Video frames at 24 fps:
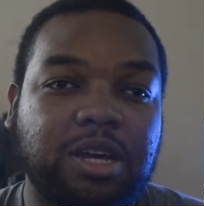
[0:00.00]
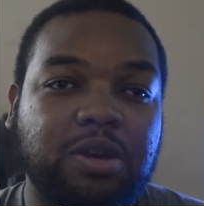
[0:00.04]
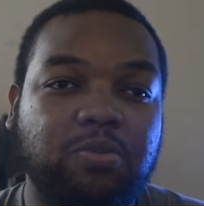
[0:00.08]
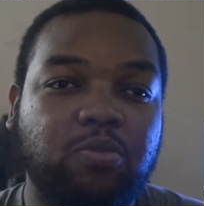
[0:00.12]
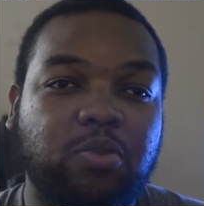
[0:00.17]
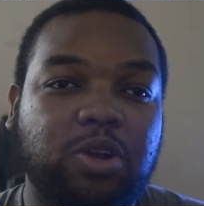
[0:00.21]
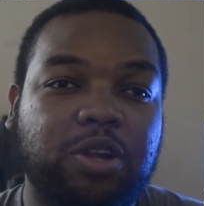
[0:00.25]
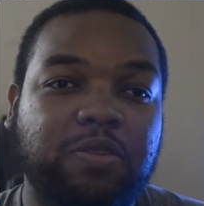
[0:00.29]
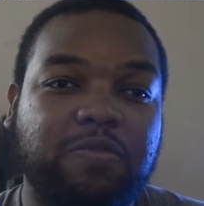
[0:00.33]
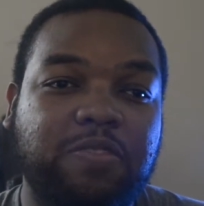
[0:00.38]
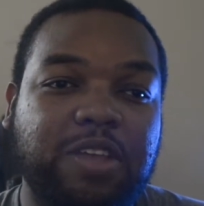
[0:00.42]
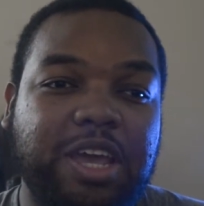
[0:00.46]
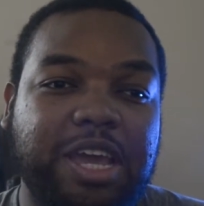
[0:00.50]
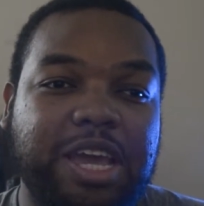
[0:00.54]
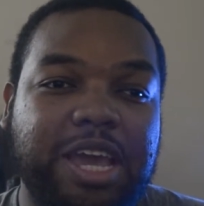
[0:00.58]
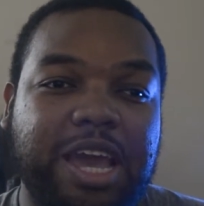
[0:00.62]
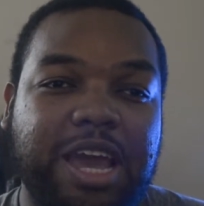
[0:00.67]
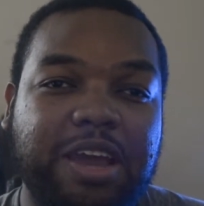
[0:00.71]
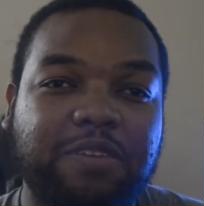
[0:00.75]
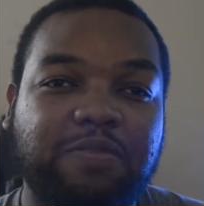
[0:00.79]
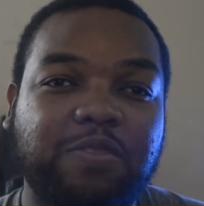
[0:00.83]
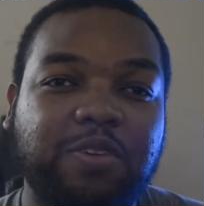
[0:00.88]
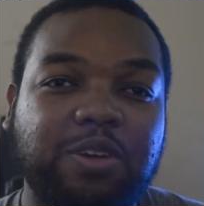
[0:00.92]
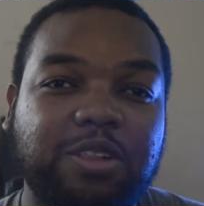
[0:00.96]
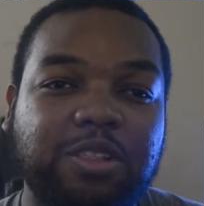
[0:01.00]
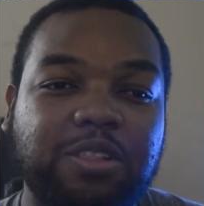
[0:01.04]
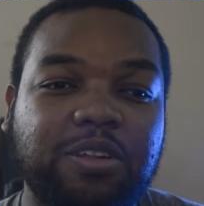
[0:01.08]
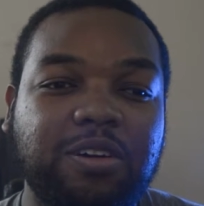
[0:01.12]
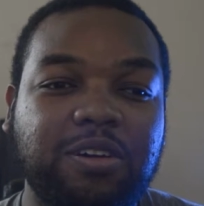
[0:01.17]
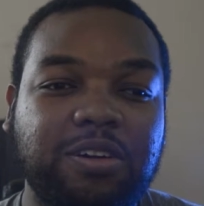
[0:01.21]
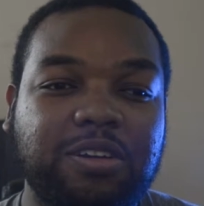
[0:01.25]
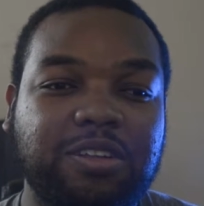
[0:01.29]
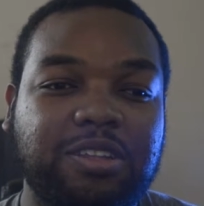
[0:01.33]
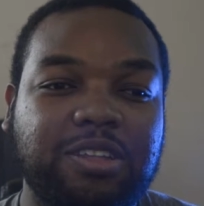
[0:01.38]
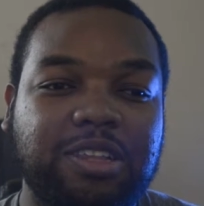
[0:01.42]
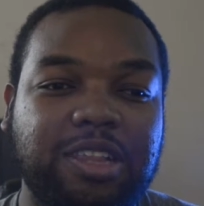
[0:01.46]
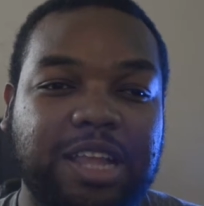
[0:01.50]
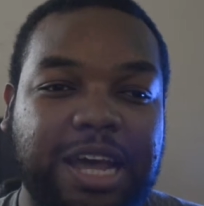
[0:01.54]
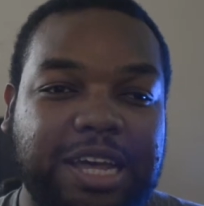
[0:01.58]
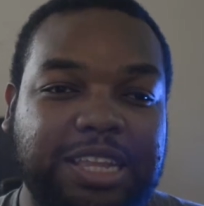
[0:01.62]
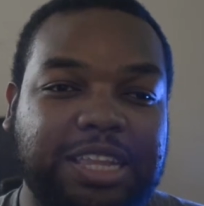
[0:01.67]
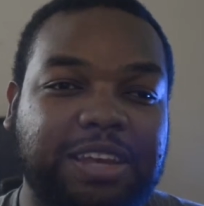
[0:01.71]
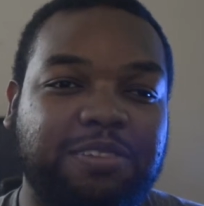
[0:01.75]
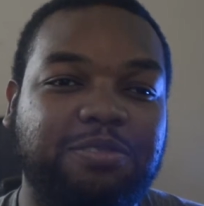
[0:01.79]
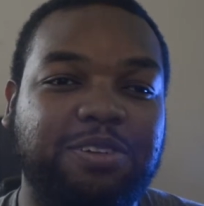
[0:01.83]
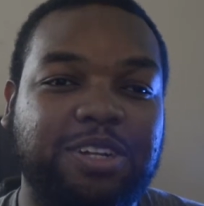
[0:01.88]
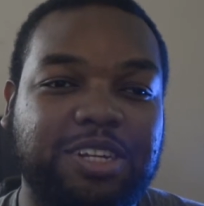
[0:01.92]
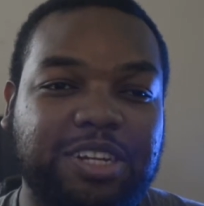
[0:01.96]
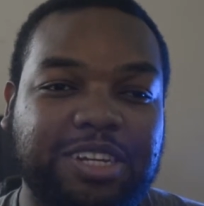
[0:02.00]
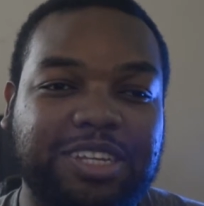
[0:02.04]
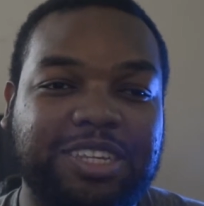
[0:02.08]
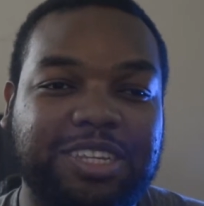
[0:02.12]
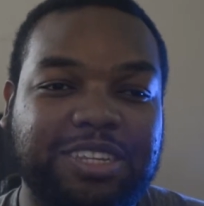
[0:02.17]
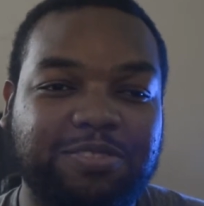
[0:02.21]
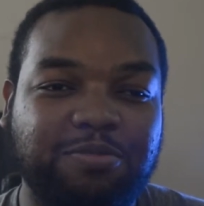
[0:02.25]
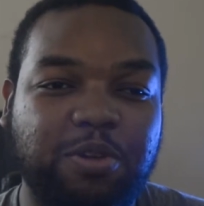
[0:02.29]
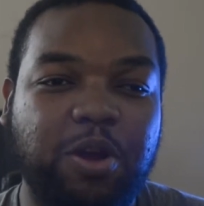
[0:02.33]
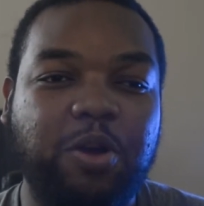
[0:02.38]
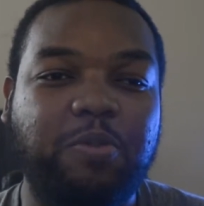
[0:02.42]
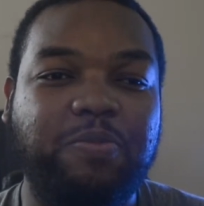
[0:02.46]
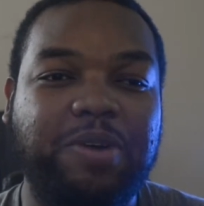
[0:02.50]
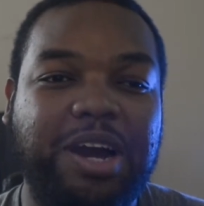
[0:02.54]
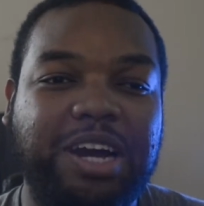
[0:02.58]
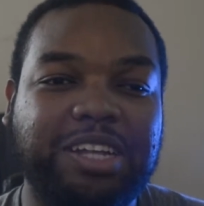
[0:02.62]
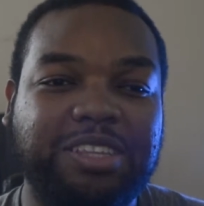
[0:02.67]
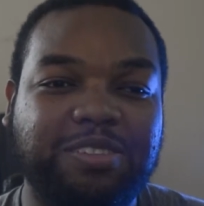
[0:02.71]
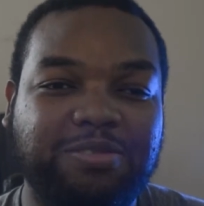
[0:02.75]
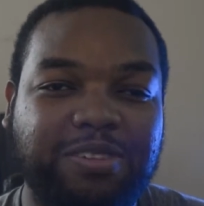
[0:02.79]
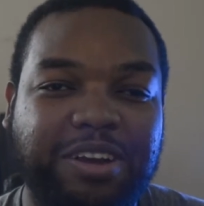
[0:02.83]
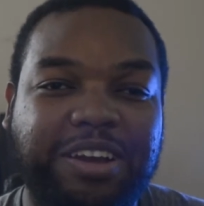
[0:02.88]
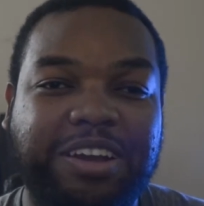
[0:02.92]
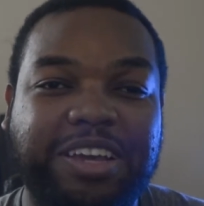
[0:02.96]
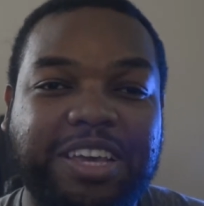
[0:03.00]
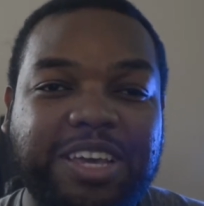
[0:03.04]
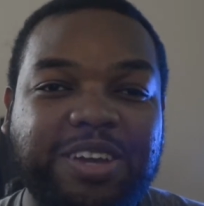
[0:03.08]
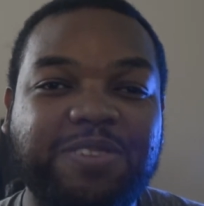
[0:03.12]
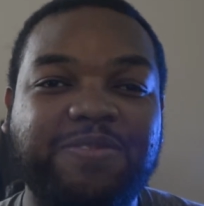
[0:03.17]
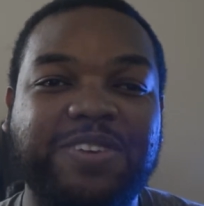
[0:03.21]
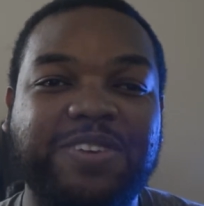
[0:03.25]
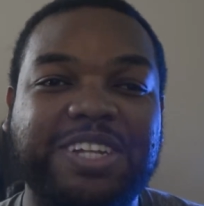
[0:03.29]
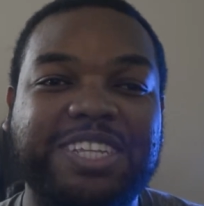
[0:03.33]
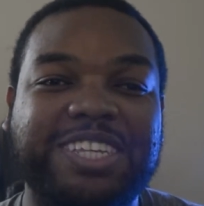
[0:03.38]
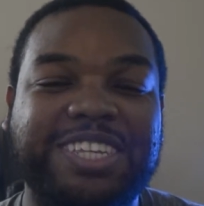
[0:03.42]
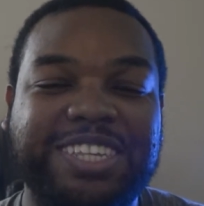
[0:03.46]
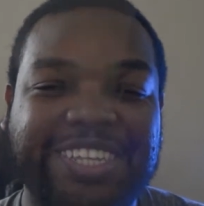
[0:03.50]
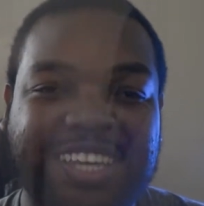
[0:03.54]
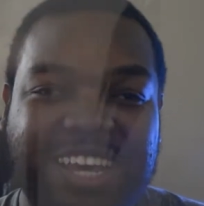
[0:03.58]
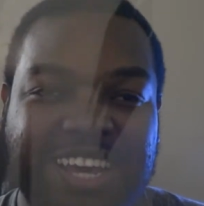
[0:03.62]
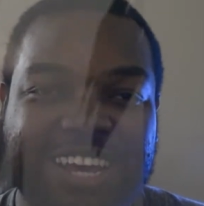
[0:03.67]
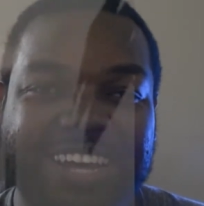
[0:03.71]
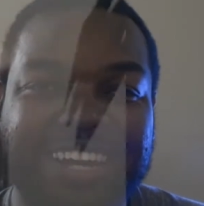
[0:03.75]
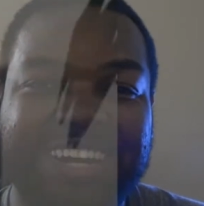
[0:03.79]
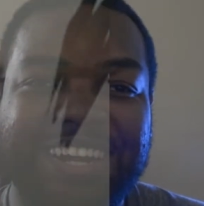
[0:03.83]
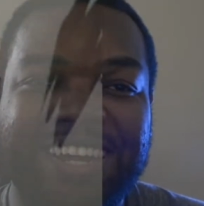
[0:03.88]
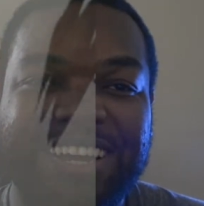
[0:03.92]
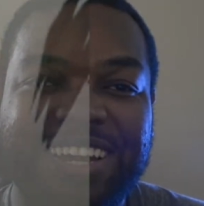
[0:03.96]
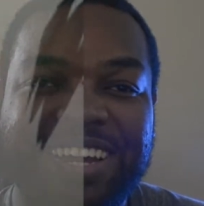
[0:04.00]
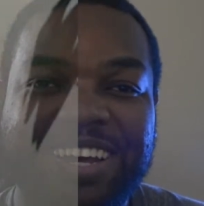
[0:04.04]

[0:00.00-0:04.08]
But if they ever looked like they were just robots wearing human skin,